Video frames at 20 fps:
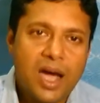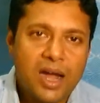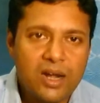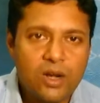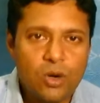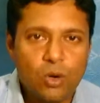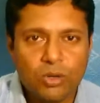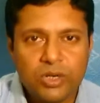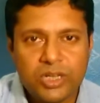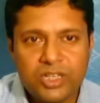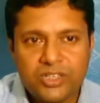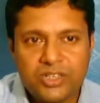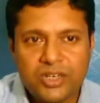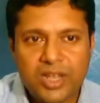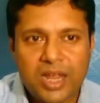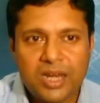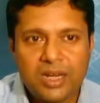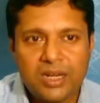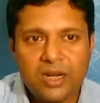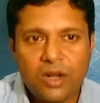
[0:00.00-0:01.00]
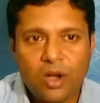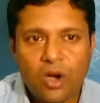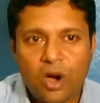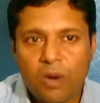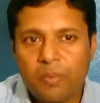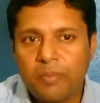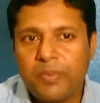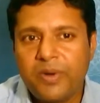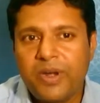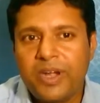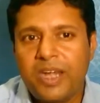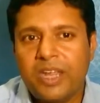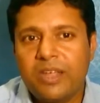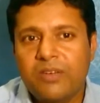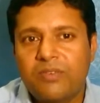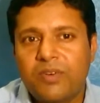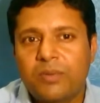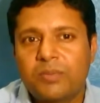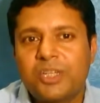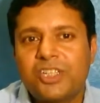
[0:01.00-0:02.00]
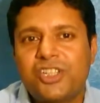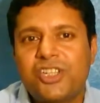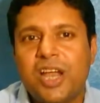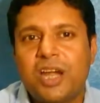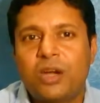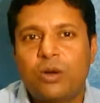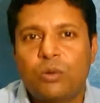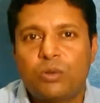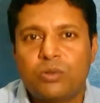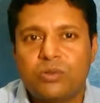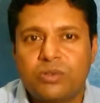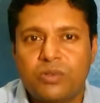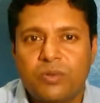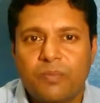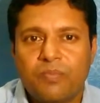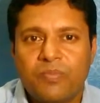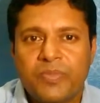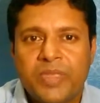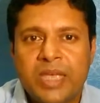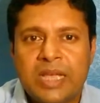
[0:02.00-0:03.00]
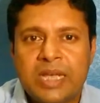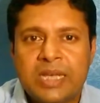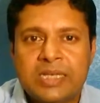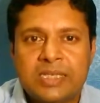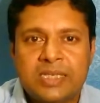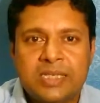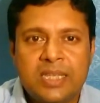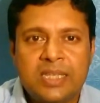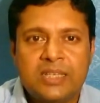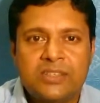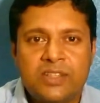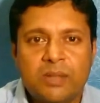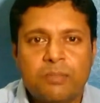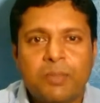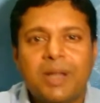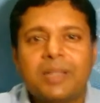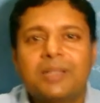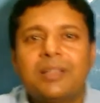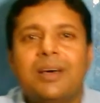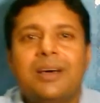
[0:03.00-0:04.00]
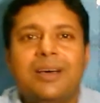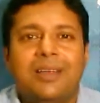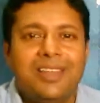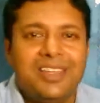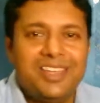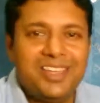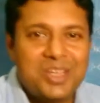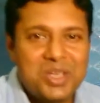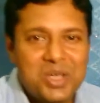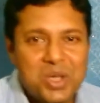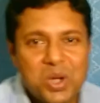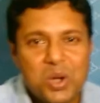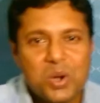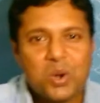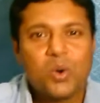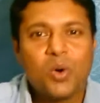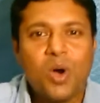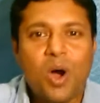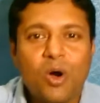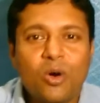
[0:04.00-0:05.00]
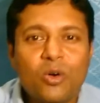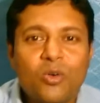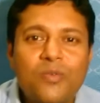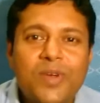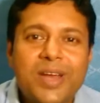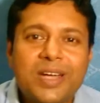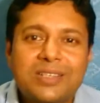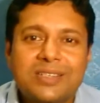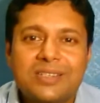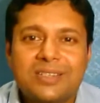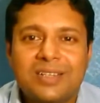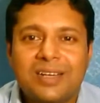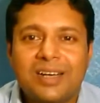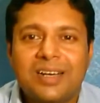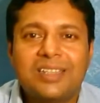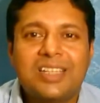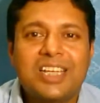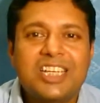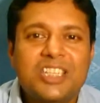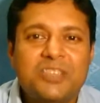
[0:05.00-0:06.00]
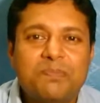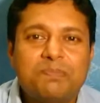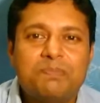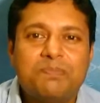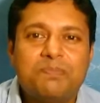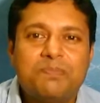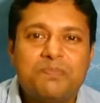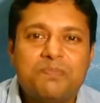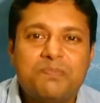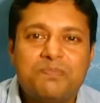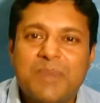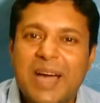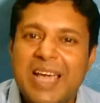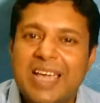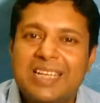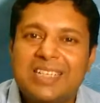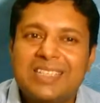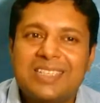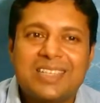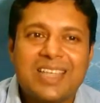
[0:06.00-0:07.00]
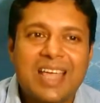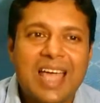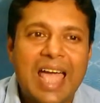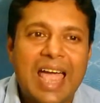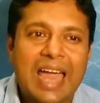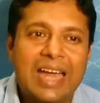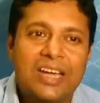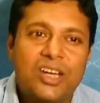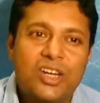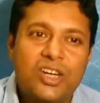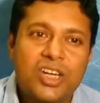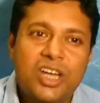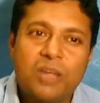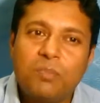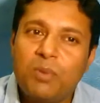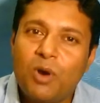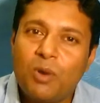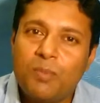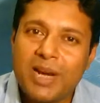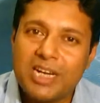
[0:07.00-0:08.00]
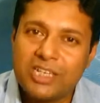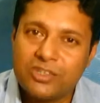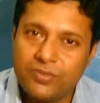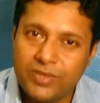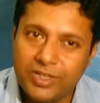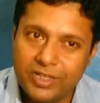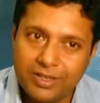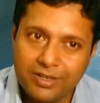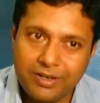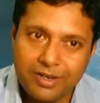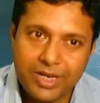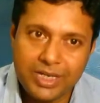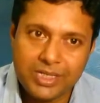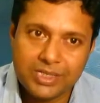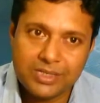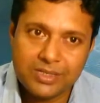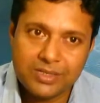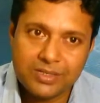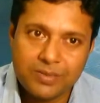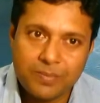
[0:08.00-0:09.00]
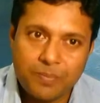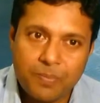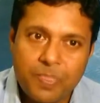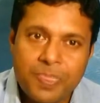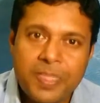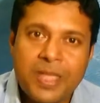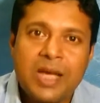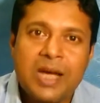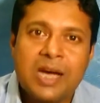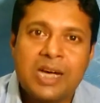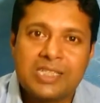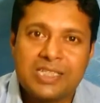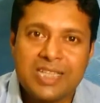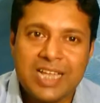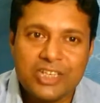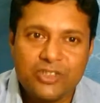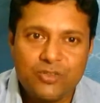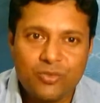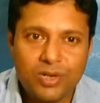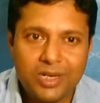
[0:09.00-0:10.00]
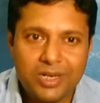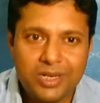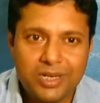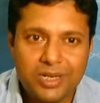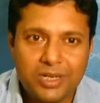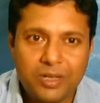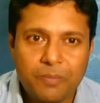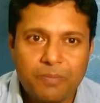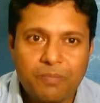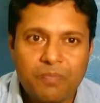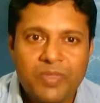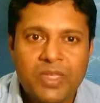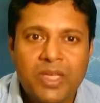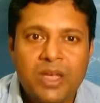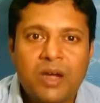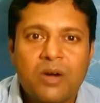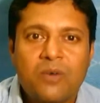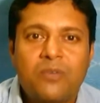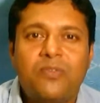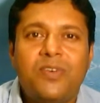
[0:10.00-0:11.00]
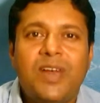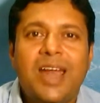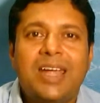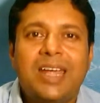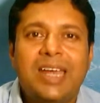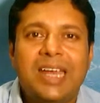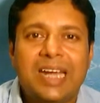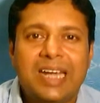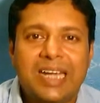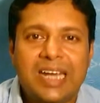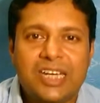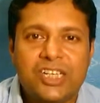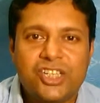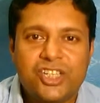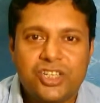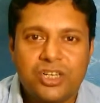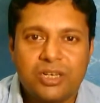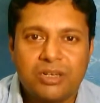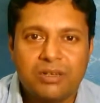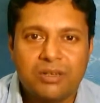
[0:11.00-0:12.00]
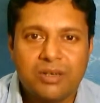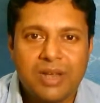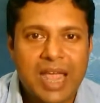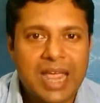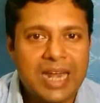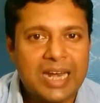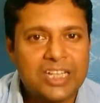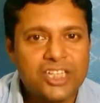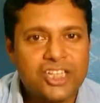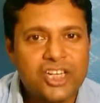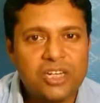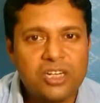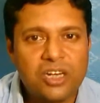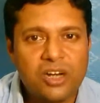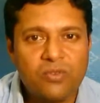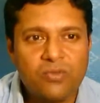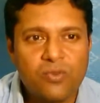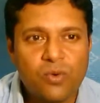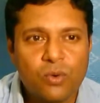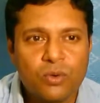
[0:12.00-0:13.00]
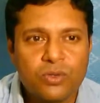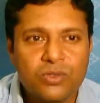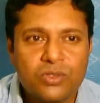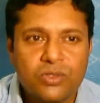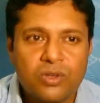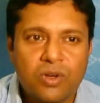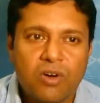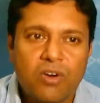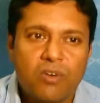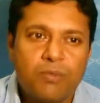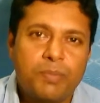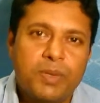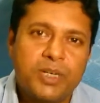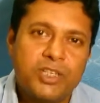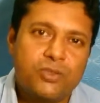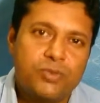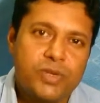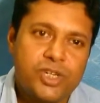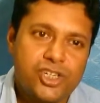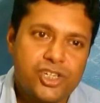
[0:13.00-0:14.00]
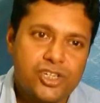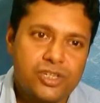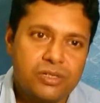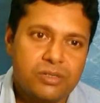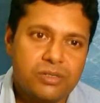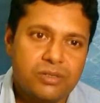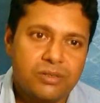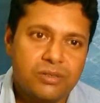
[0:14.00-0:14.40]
Unnoticed and operating from the shadows, she is the Mata Hari, who outwits other spies and diplomats with her grace, her sensuality, her flattering attention, and a gentle force of persuasion.